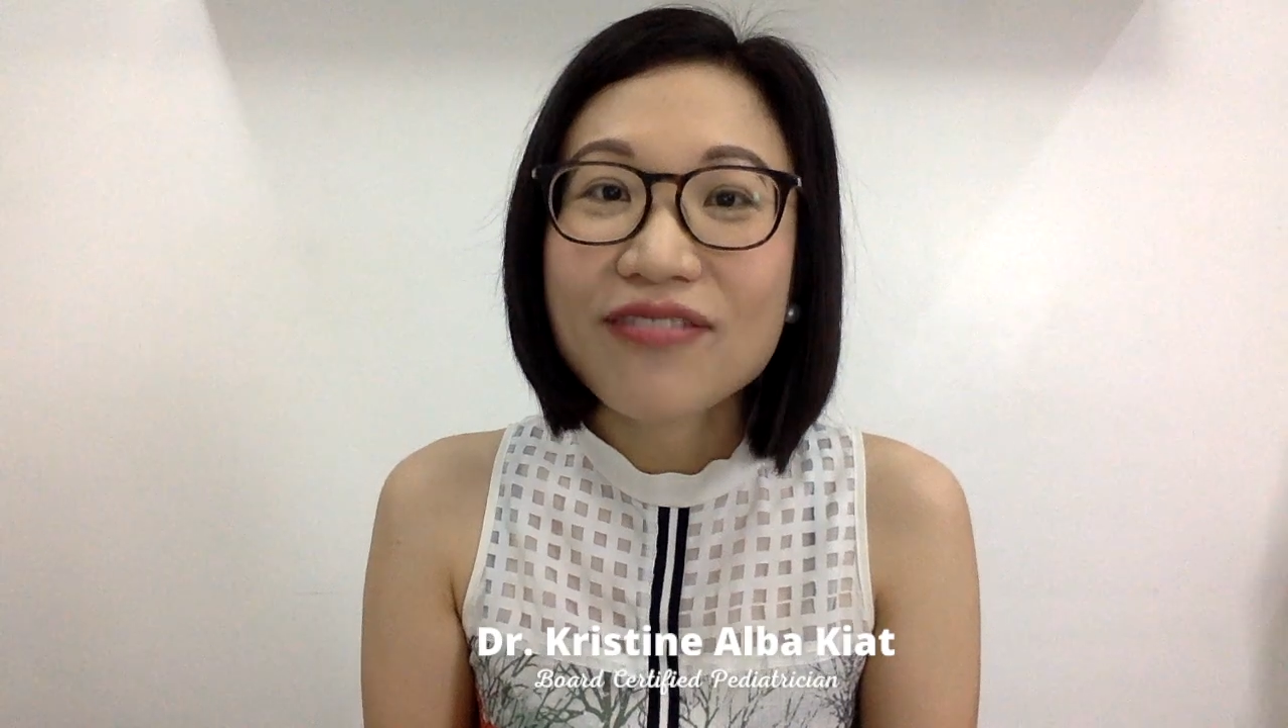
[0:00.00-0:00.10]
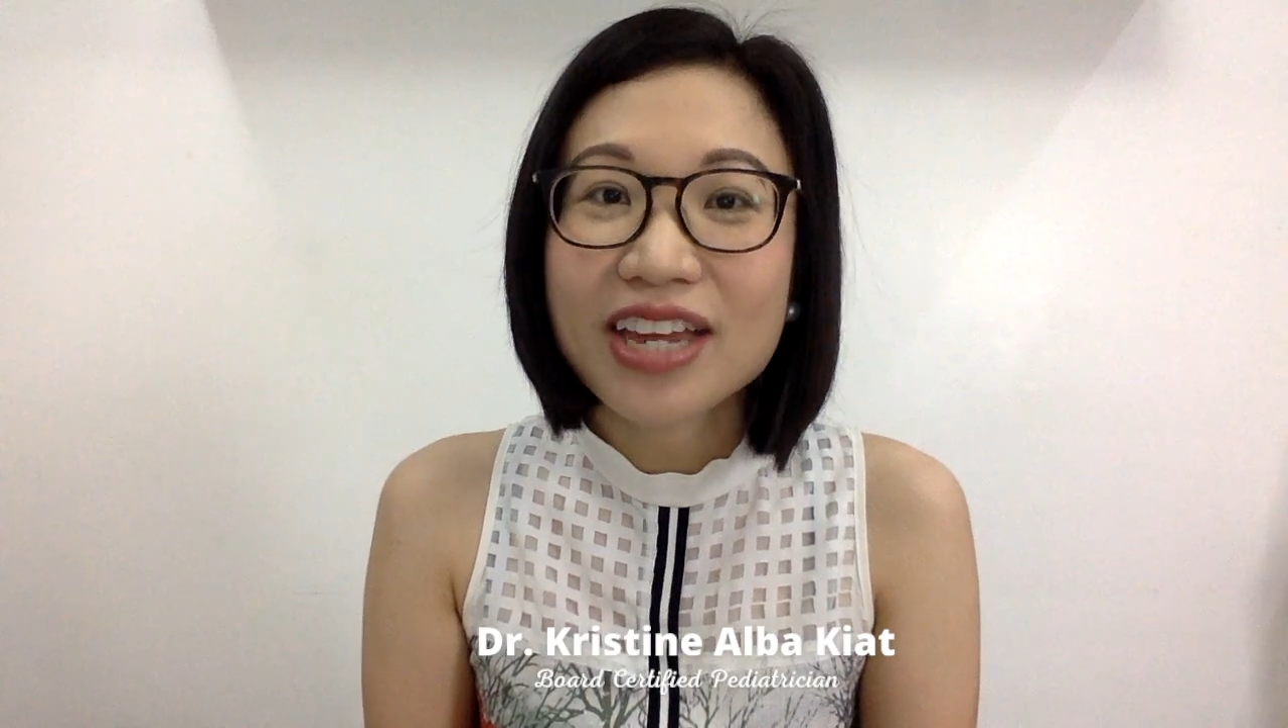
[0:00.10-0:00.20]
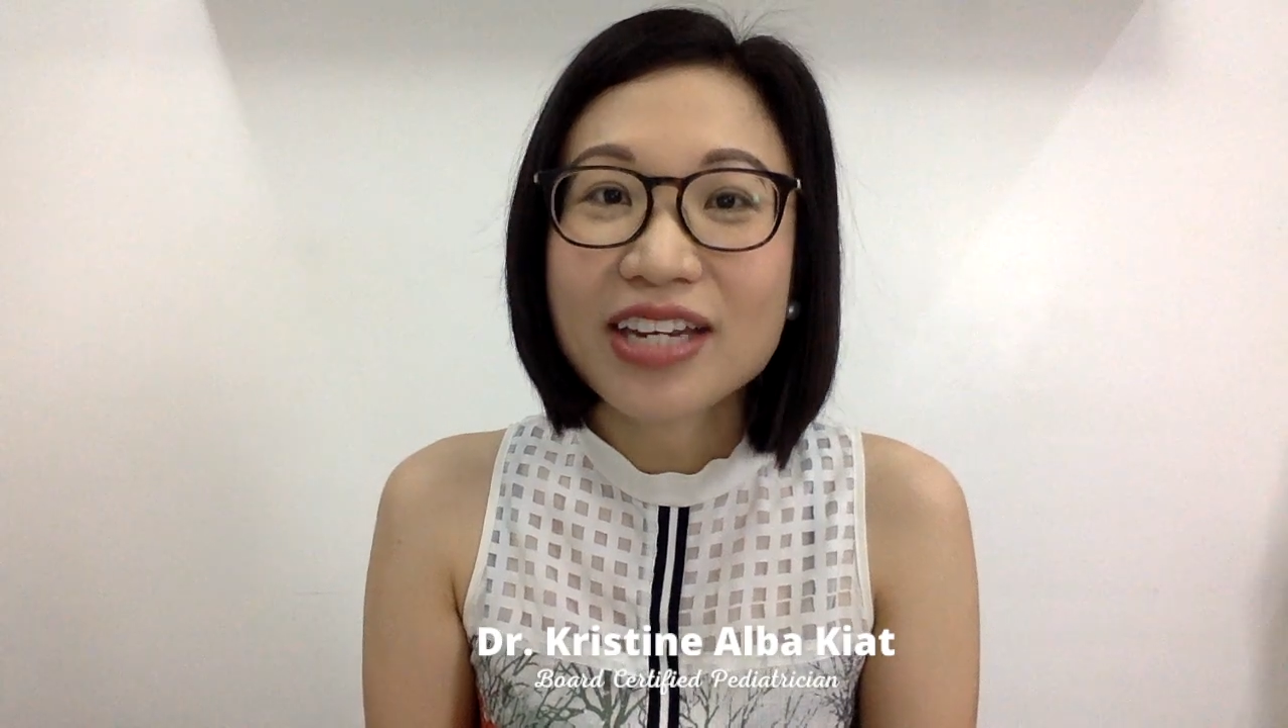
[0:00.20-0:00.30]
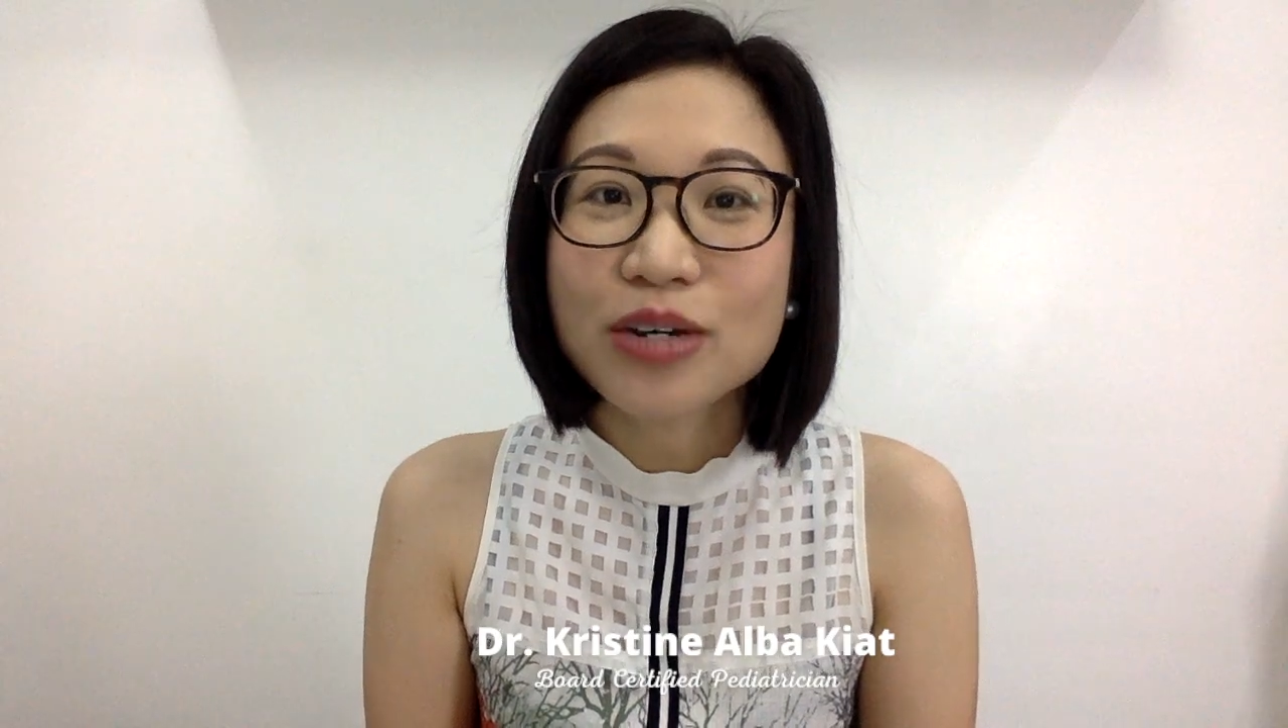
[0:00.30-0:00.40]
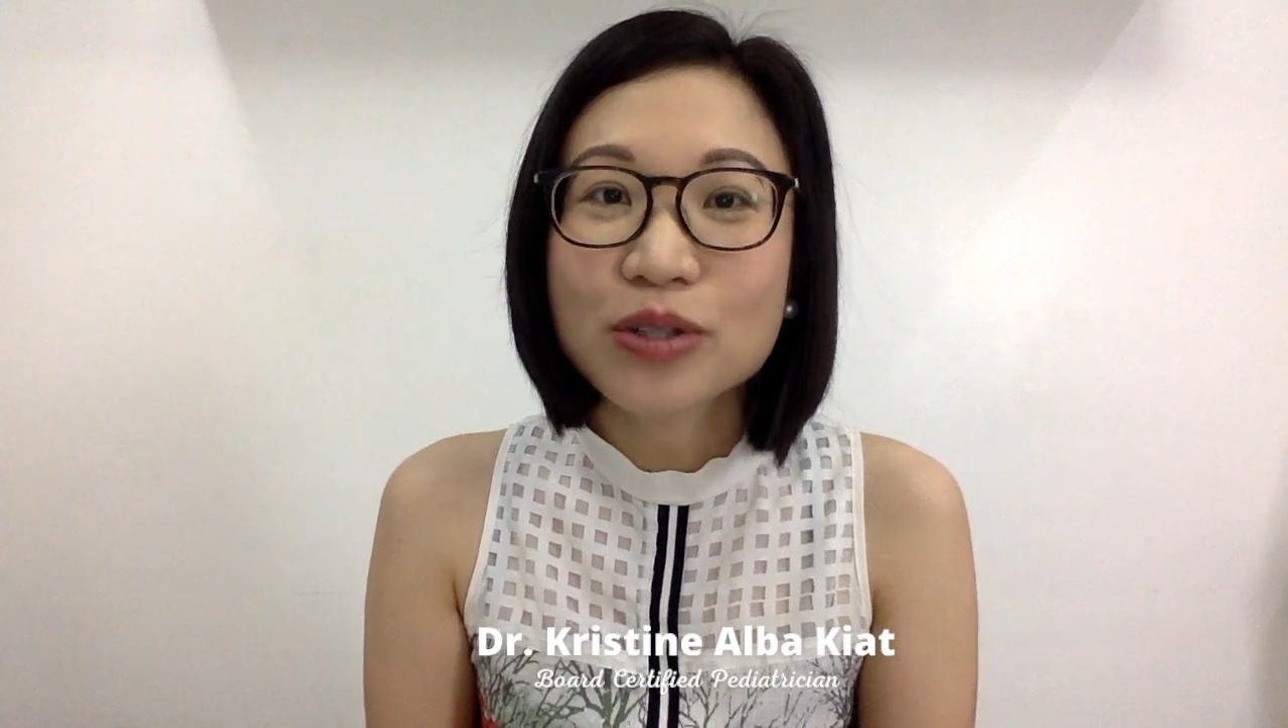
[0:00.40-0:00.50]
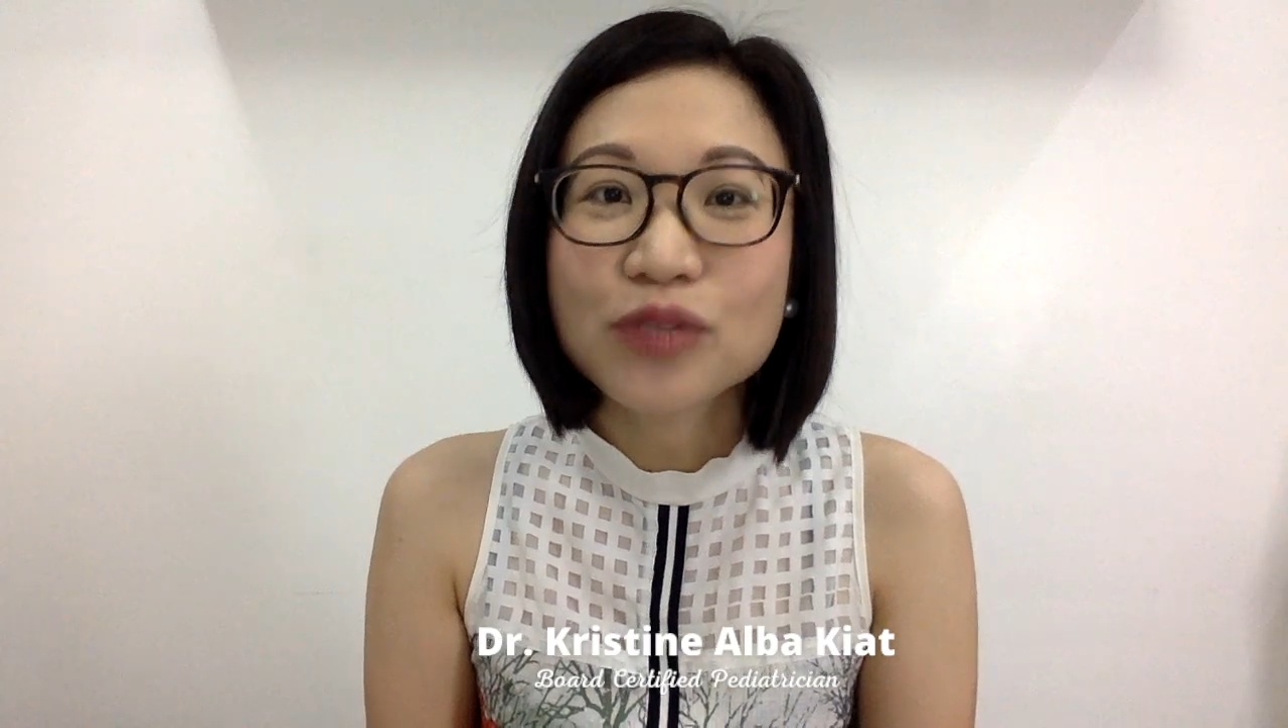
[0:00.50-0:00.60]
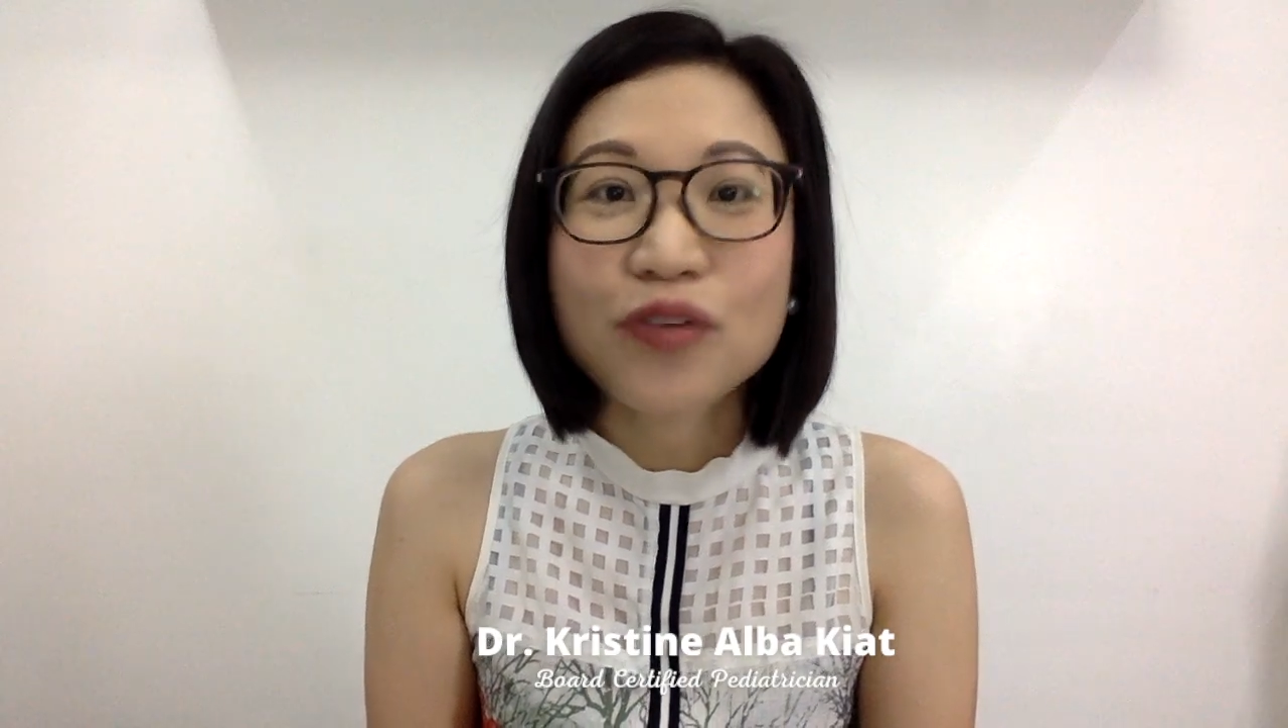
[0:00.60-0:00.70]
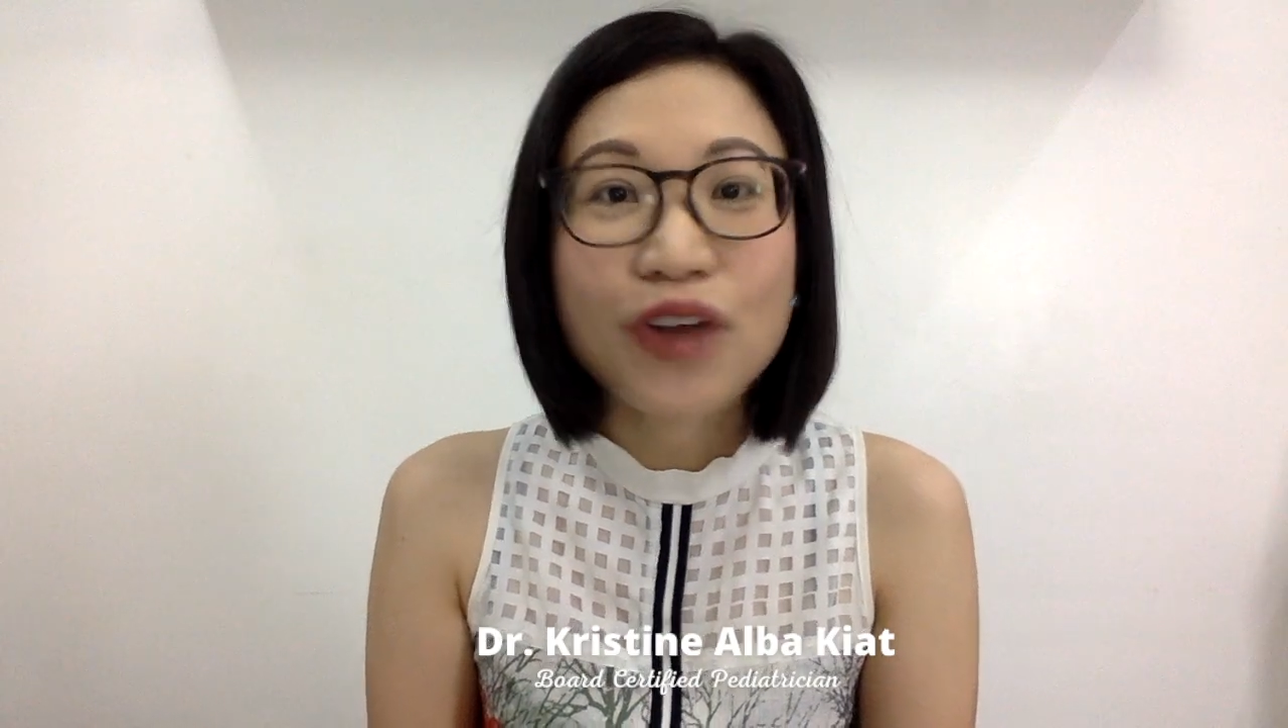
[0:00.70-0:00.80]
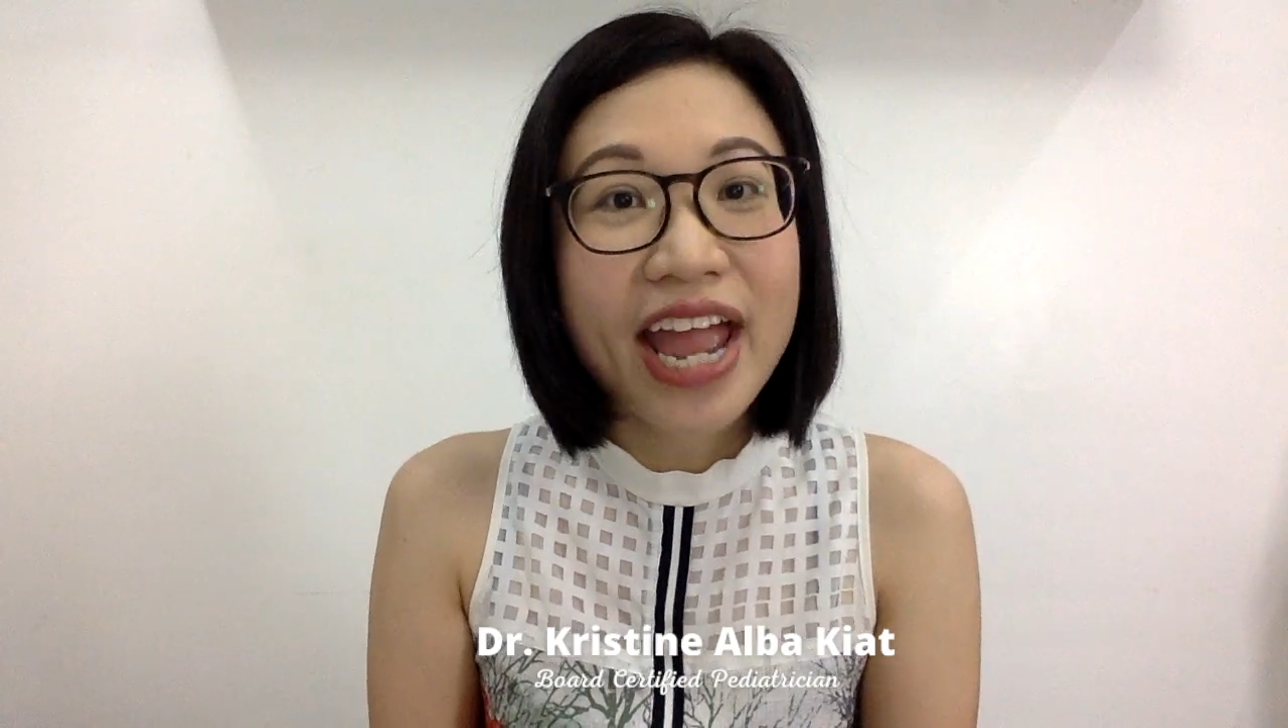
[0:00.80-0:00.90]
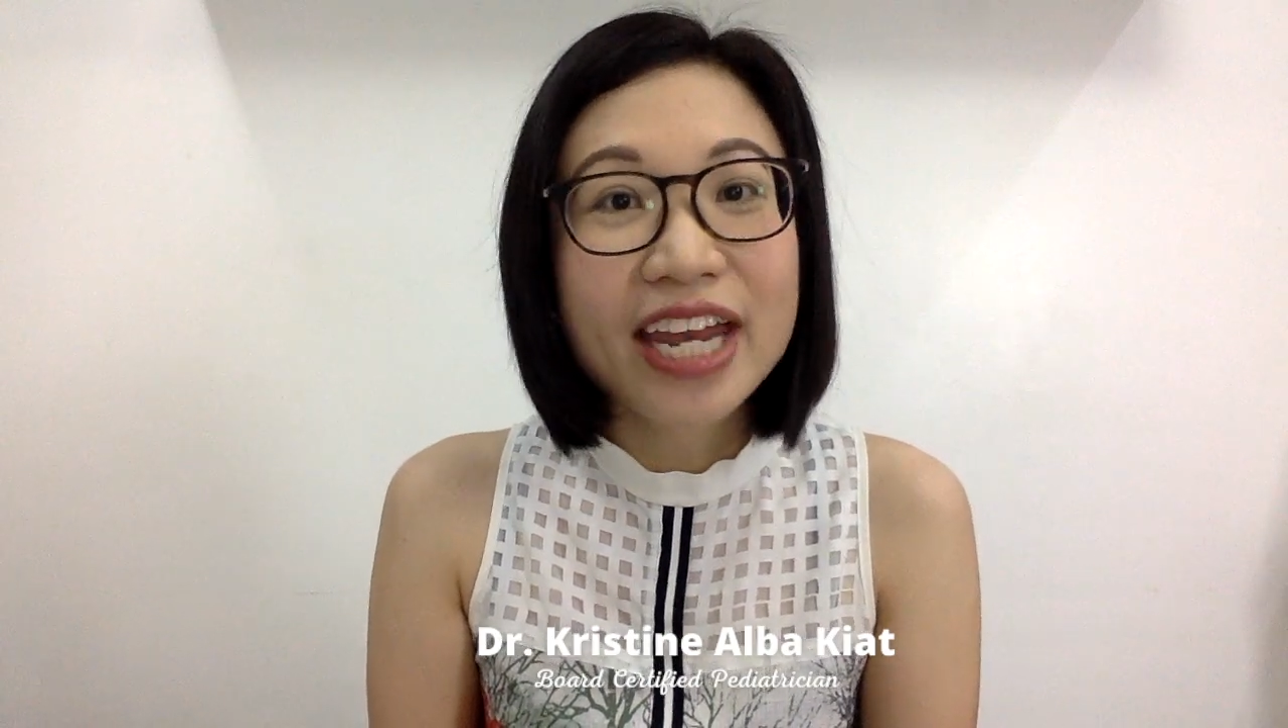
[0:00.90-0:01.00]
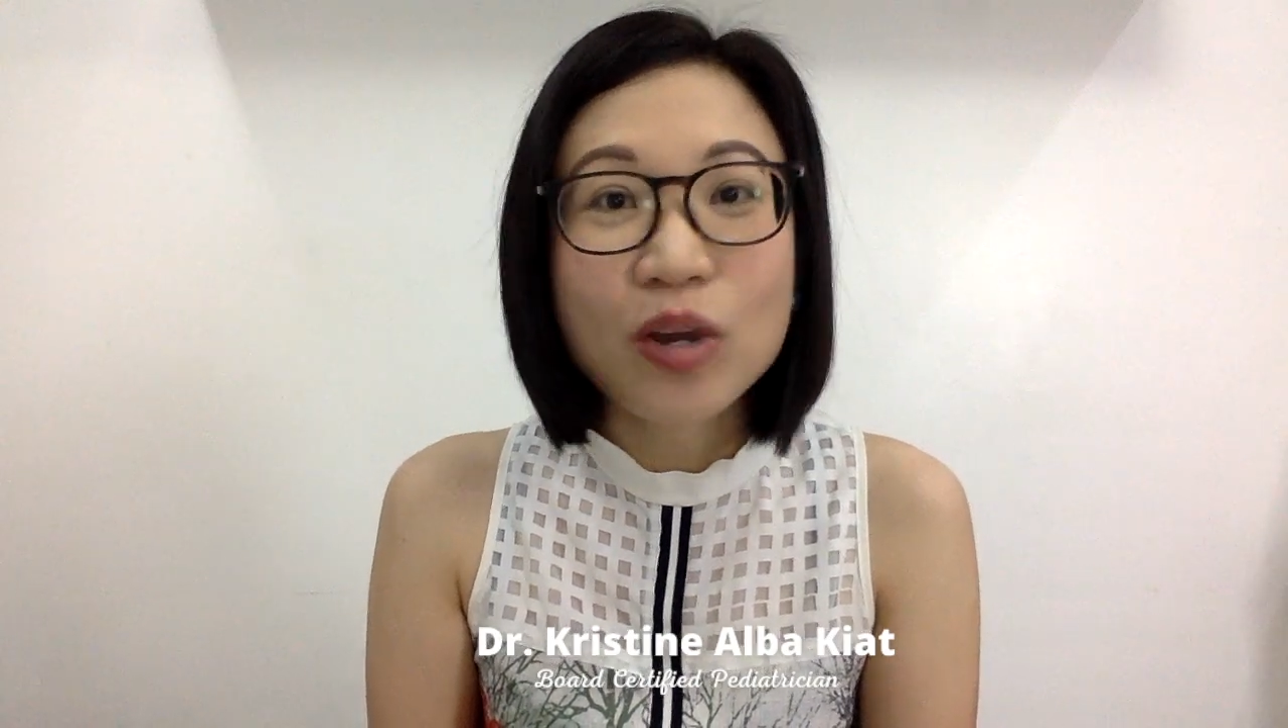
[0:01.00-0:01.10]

videos for any